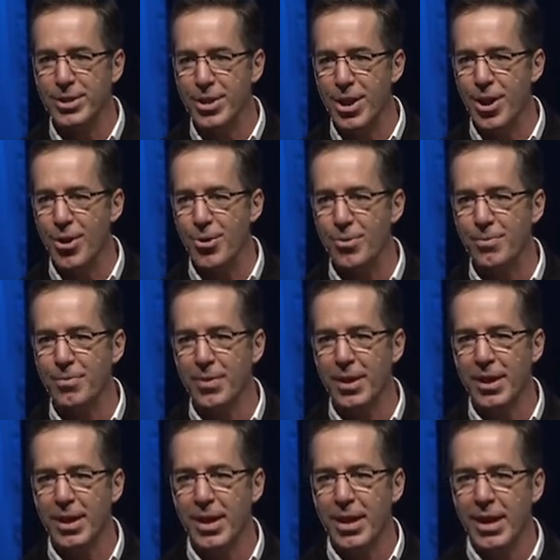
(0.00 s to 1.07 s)
to know.
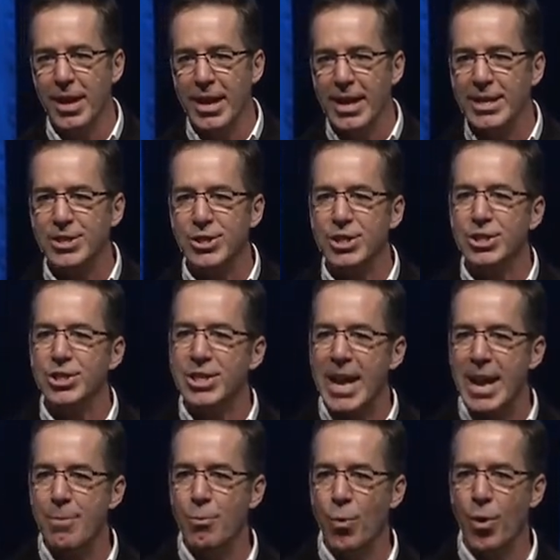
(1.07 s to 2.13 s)
It's the
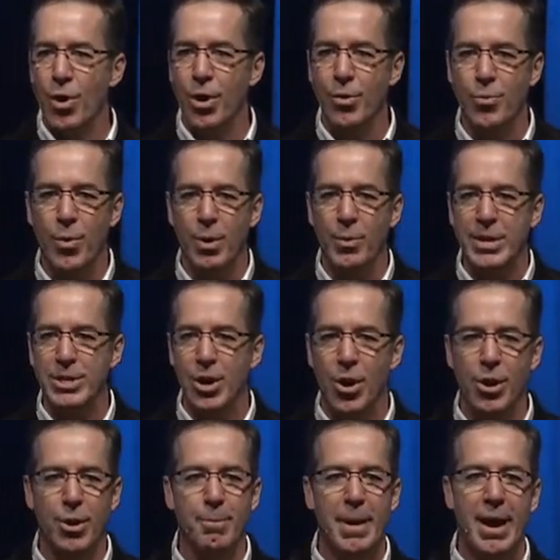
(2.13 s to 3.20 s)
same word where we
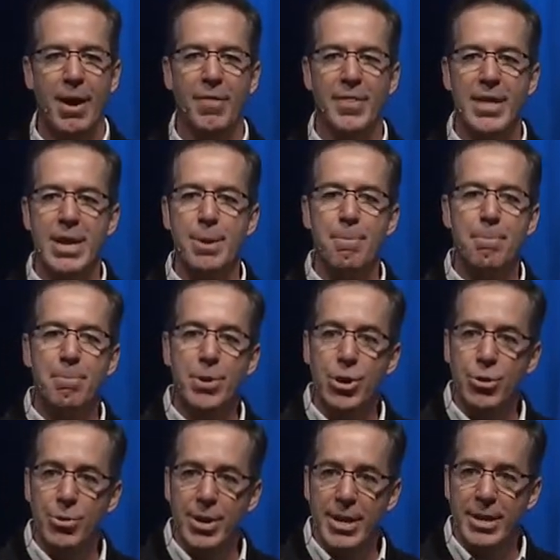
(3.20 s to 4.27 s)
talk about the
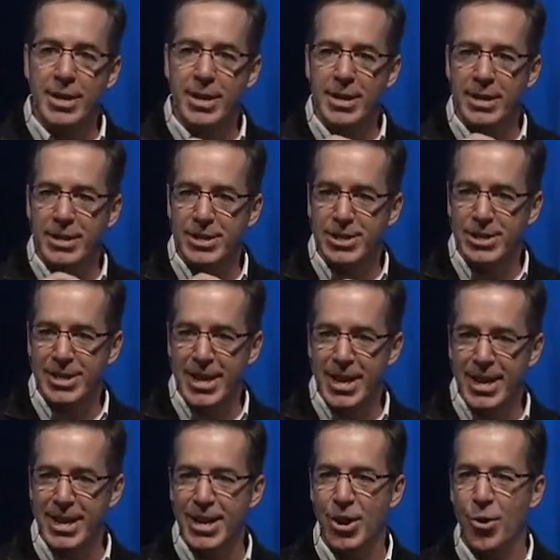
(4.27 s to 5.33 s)
imputed
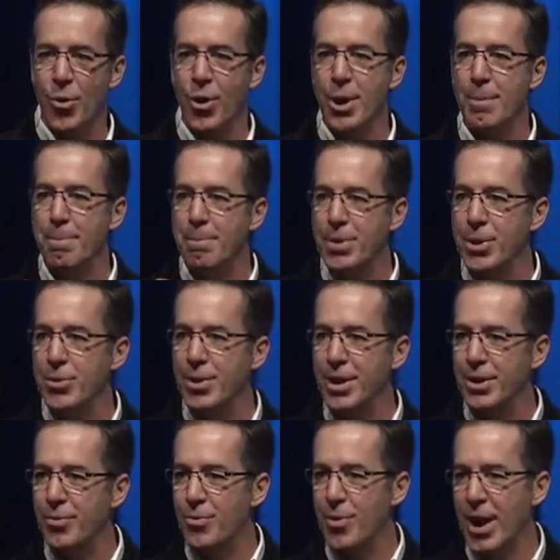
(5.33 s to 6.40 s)
sin or
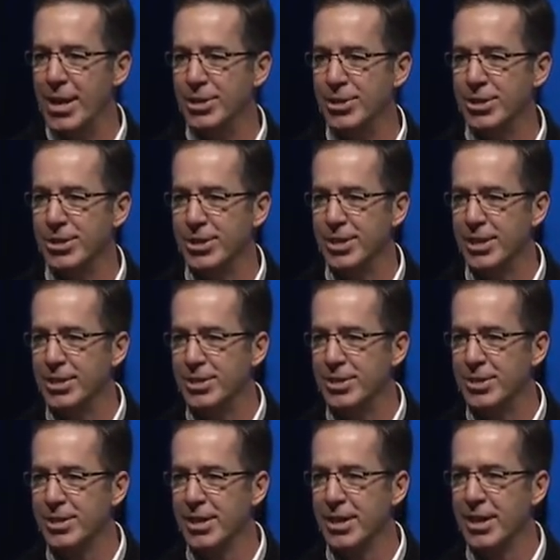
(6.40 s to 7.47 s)
imputed
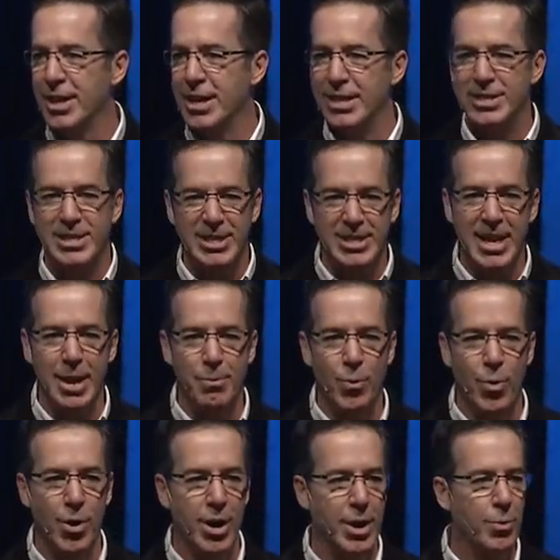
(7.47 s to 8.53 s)
righteousness. It's the same
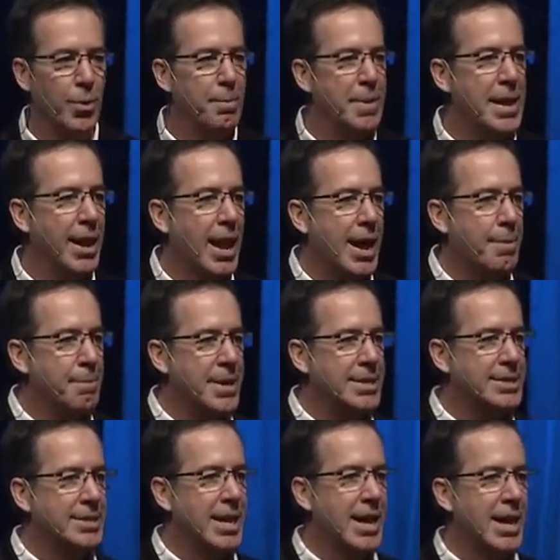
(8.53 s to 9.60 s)
word. It would be like me
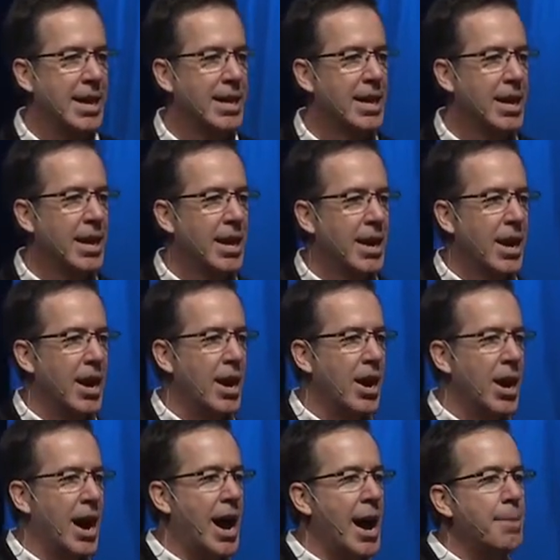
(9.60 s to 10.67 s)
saying,
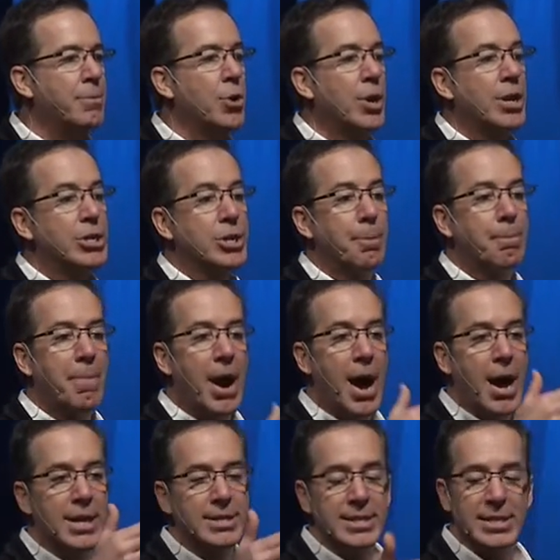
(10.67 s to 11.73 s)
uh, I'm going to
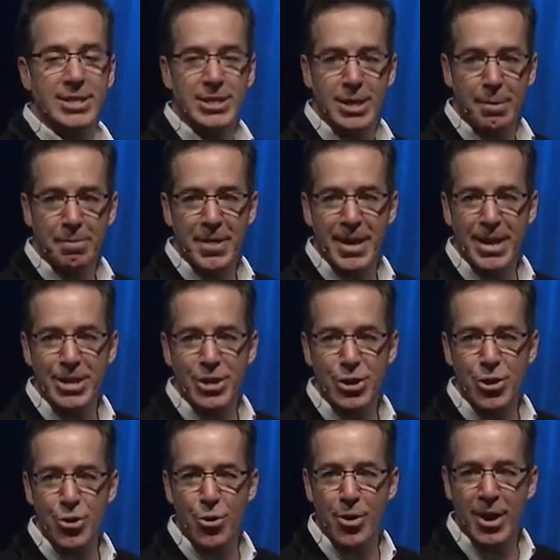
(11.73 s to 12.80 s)
deposit something into
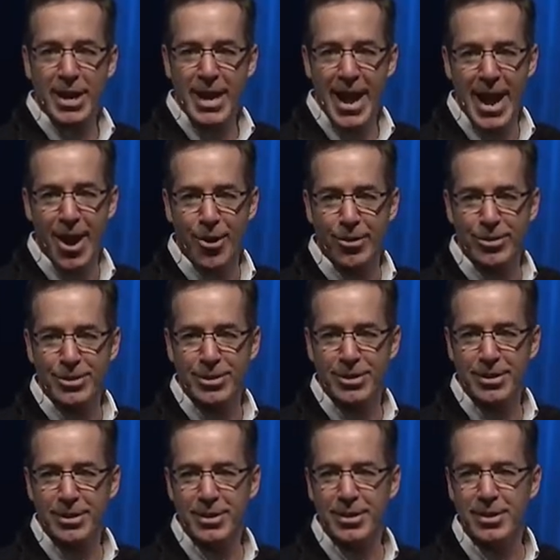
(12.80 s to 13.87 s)
your account.
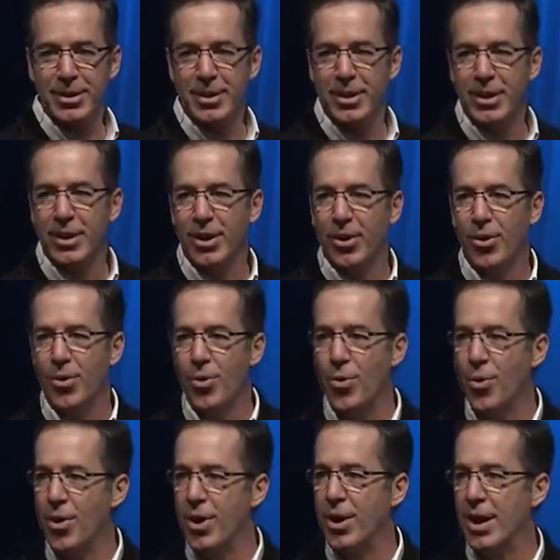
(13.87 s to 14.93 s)

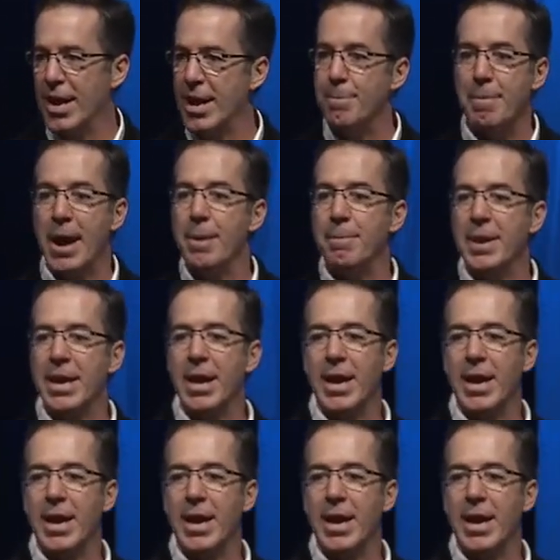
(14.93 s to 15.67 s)
Or it might be